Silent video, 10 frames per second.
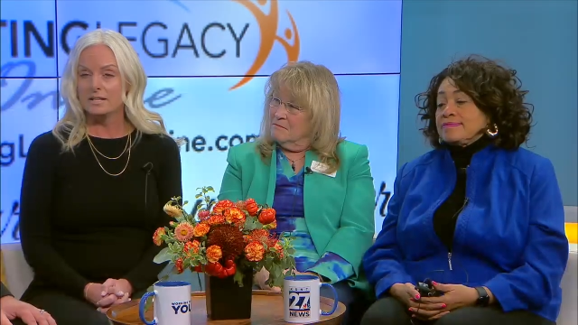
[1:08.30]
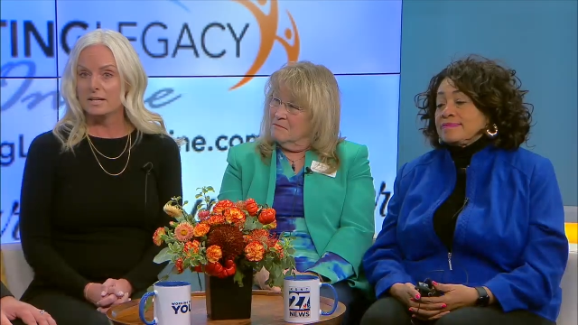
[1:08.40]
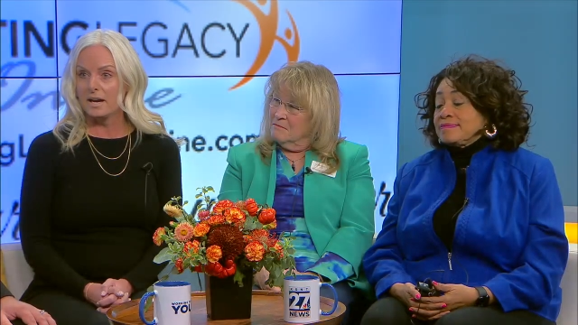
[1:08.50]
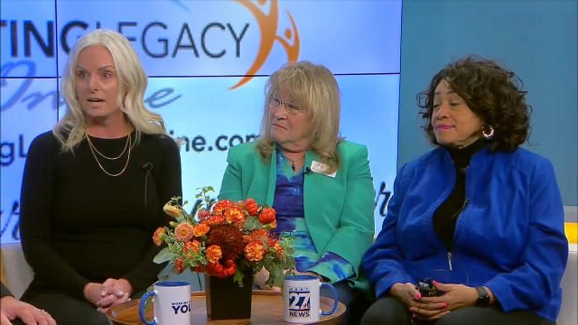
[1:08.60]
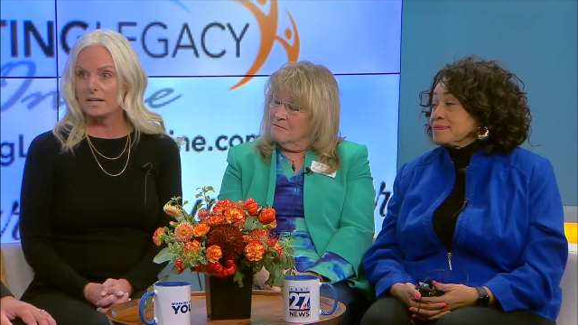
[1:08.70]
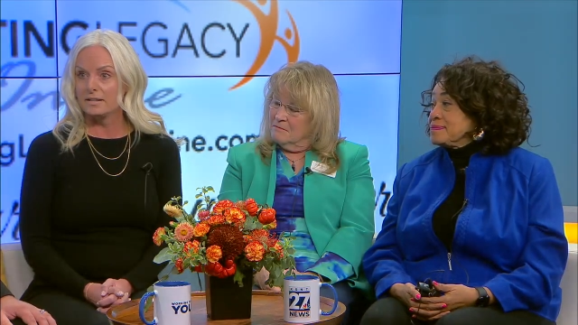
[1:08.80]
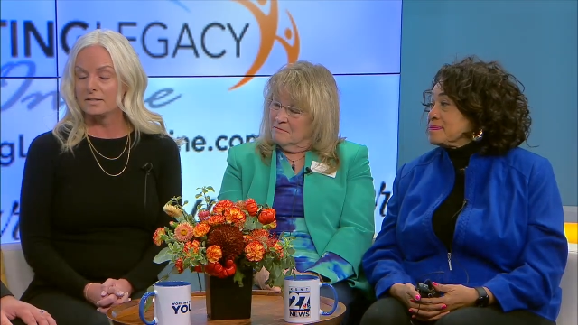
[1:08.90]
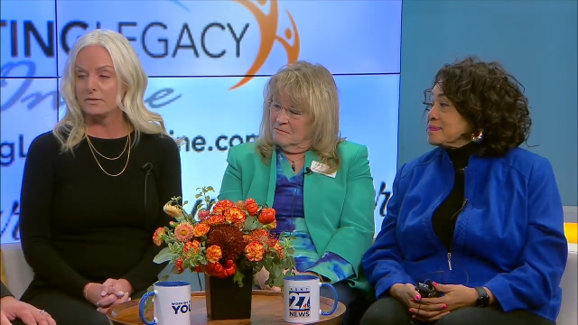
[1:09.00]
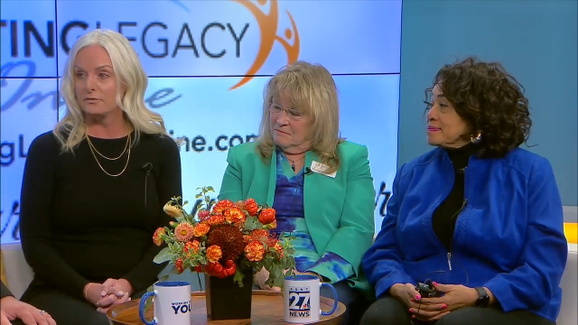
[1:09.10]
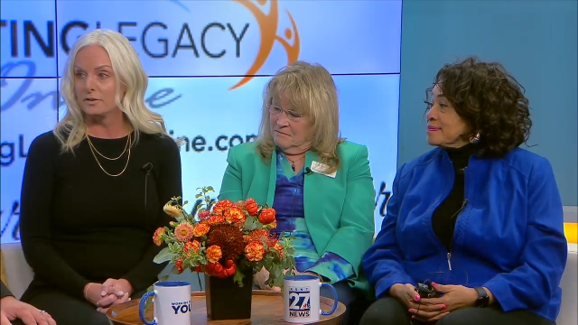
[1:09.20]

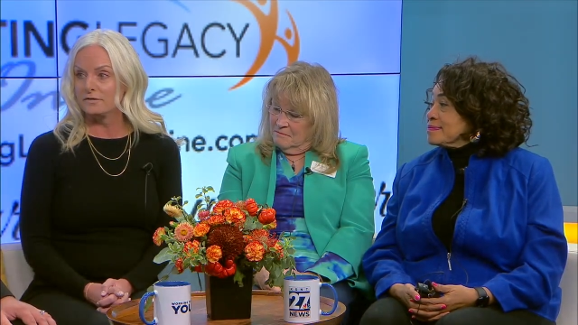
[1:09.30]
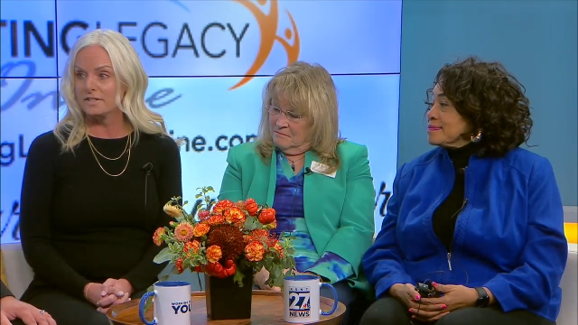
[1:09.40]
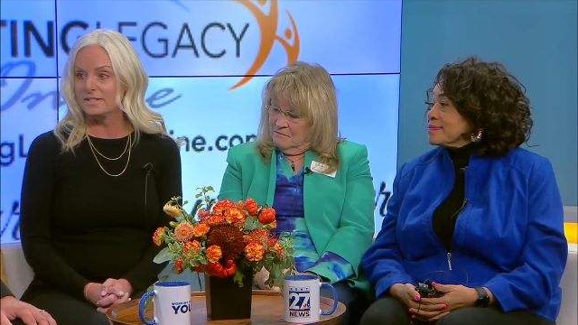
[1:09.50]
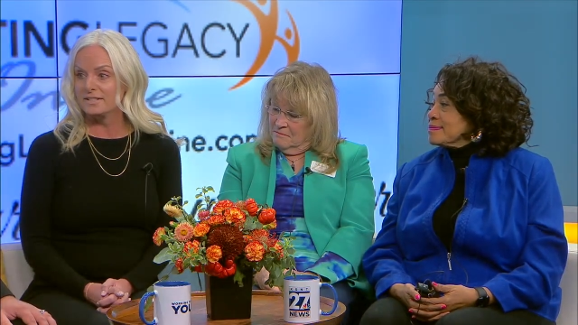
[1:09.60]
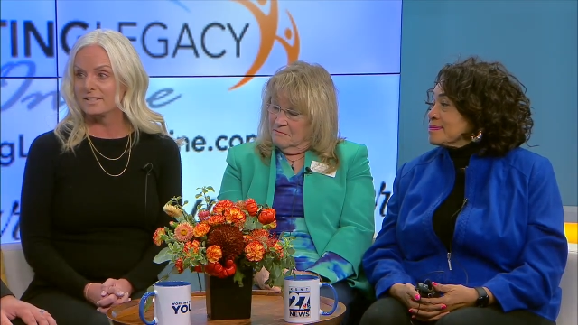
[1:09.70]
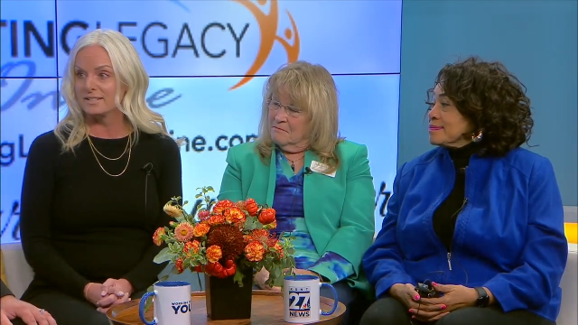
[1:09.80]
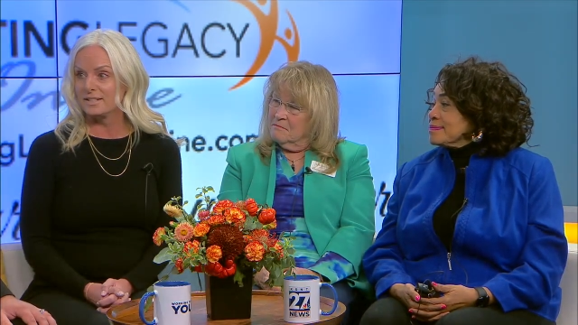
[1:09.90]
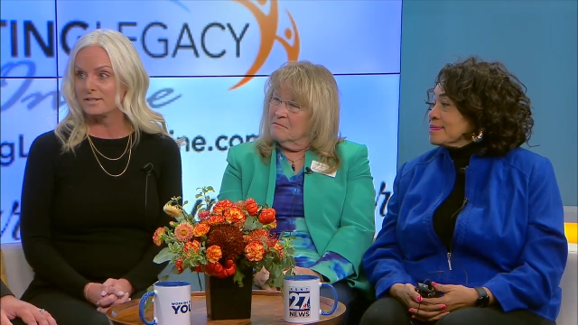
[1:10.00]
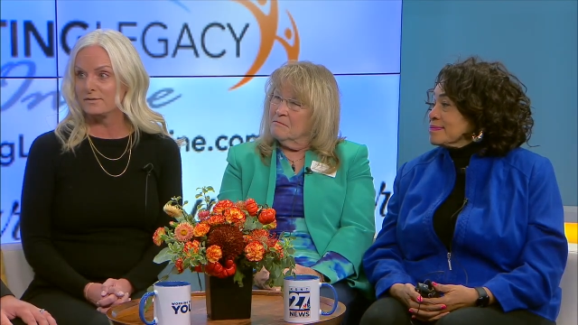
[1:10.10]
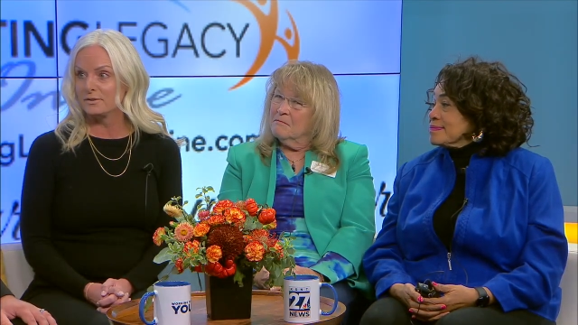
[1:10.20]
Speaker 1: has 50
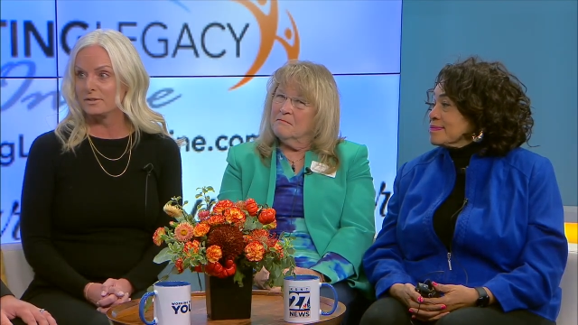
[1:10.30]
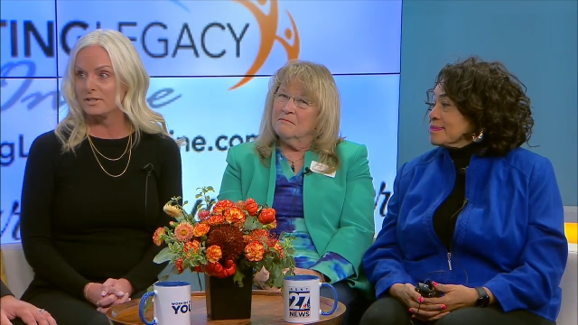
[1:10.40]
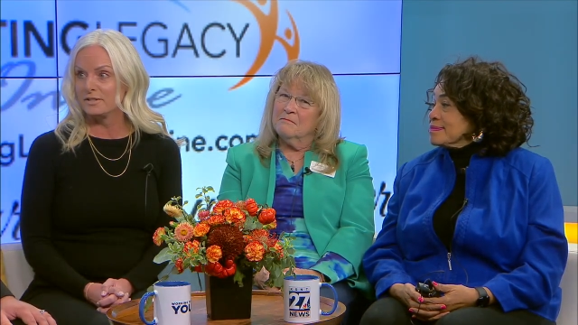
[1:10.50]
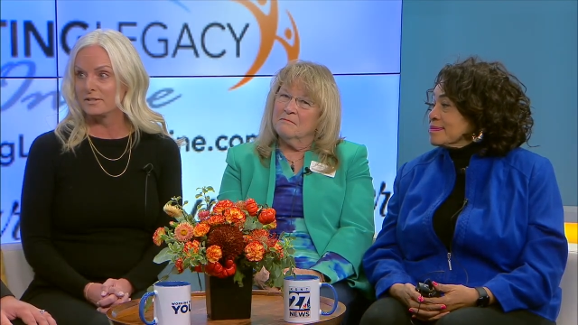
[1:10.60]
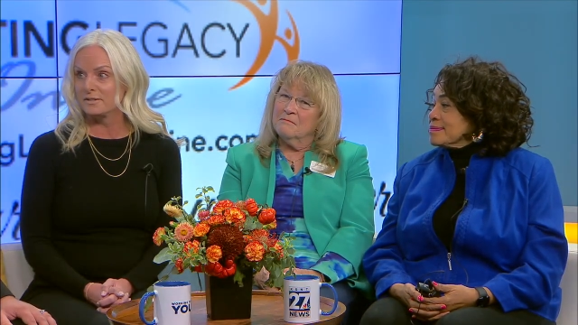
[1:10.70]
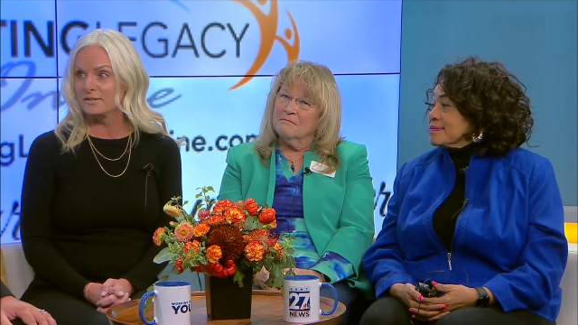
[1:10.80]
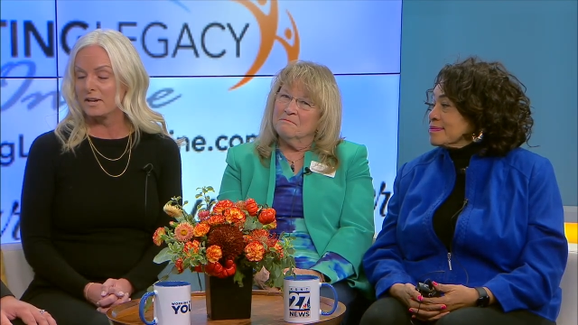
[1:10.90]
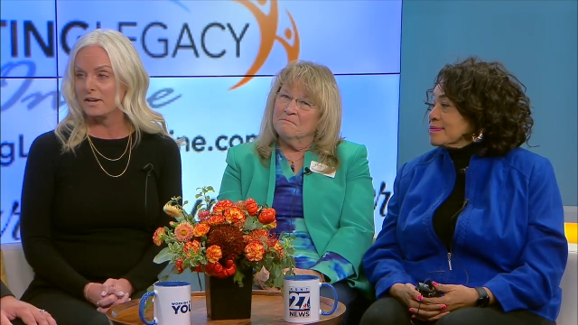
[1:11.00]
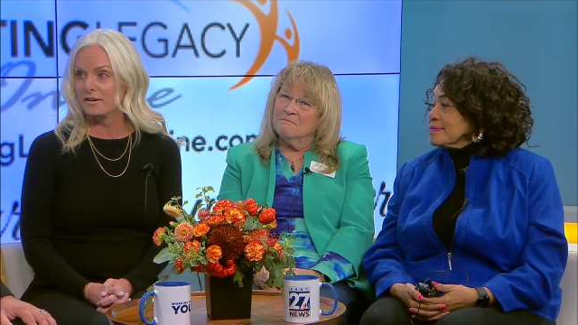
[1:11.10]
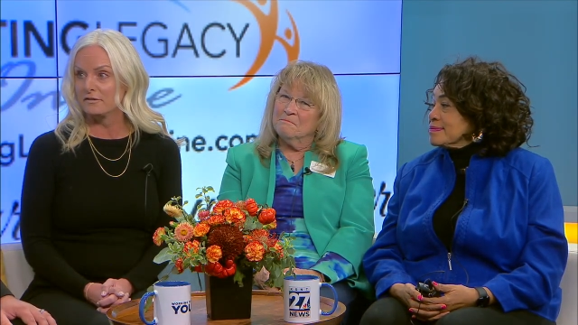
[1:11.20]
successful years
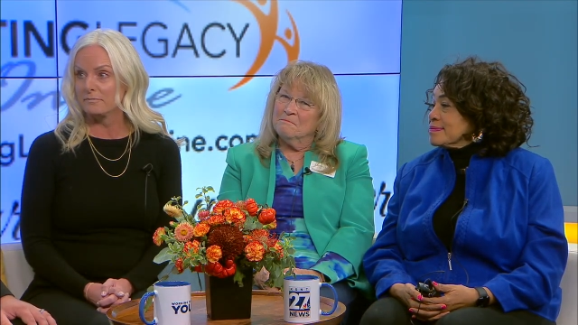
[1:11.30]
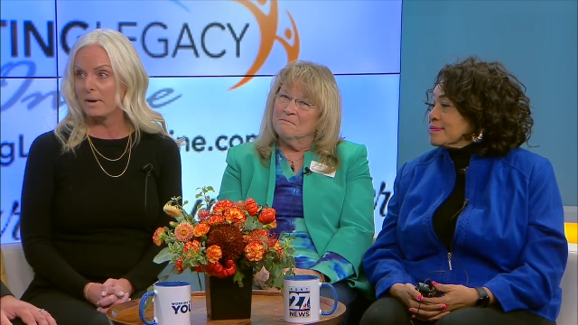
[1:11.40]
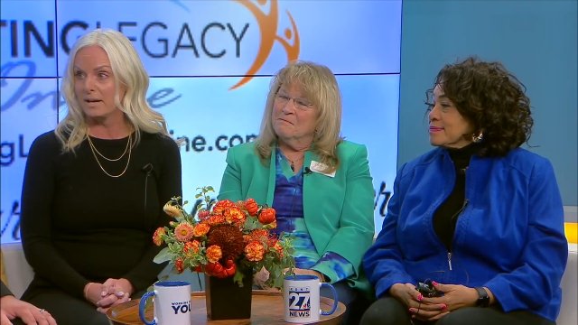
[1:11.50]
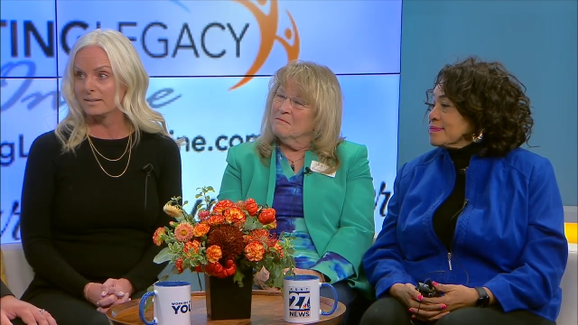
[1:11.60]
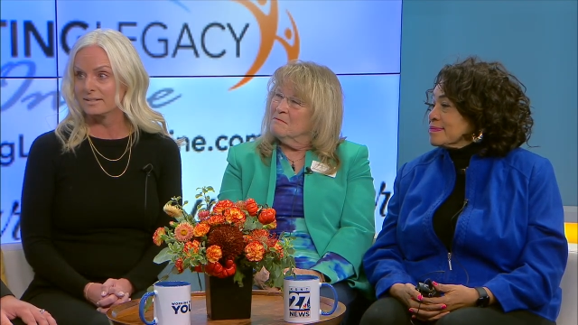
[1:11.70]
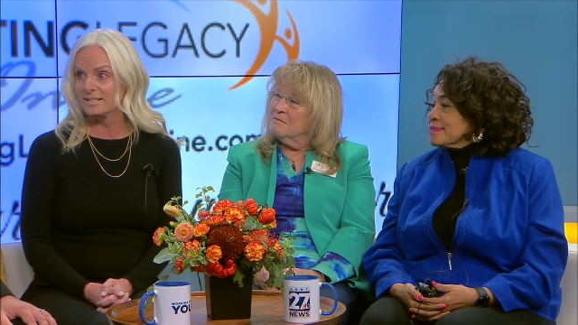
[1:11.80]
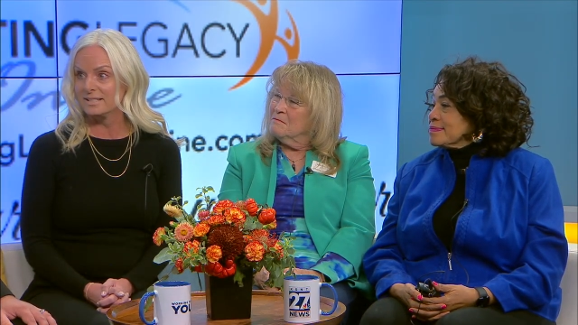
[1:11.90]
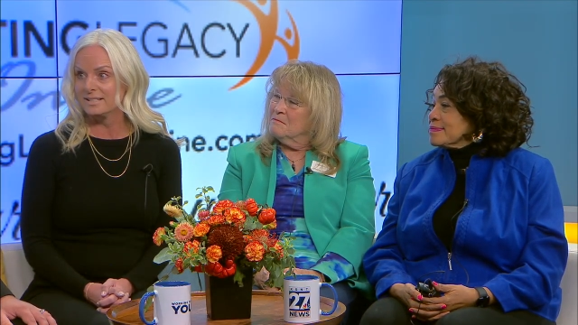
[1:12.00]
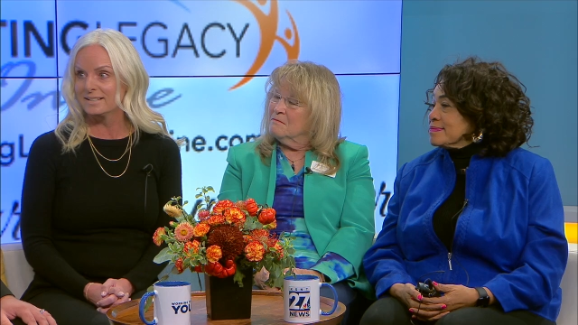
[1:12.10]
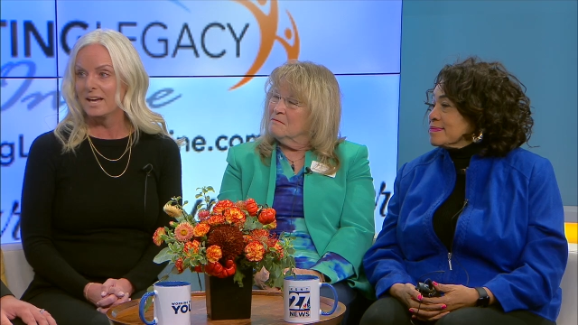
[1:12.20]
of
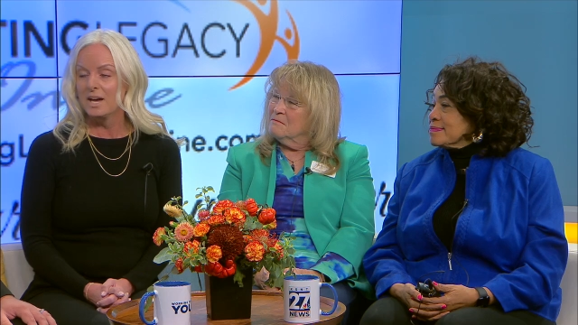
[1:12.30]
piloting